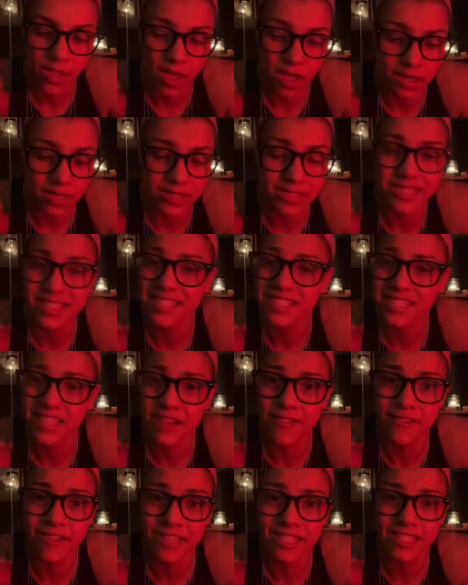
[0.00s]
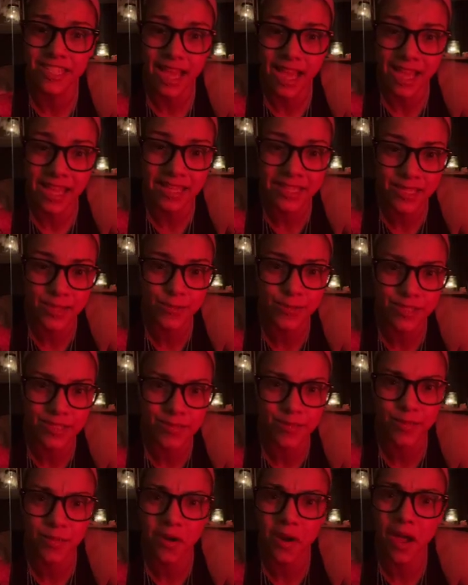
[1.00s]
honestly severing ties
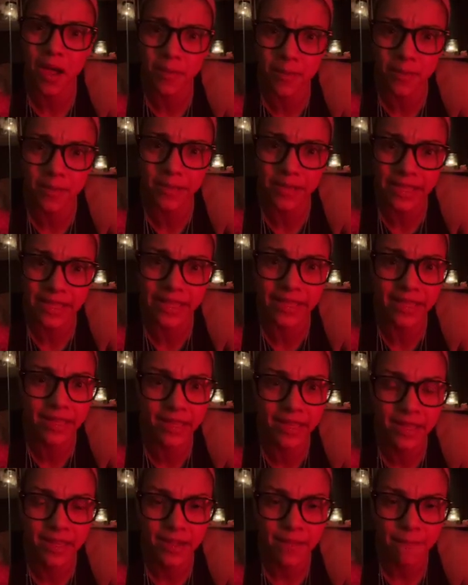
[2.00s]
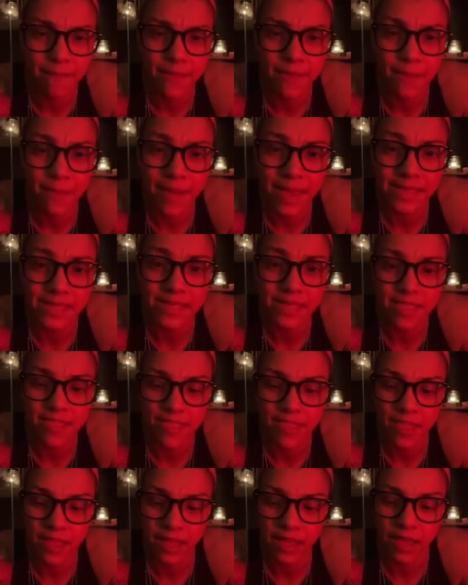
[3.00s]
was probably the best
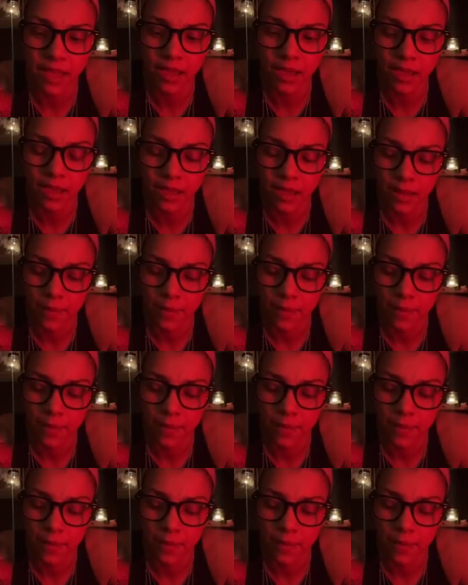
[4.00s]
thing.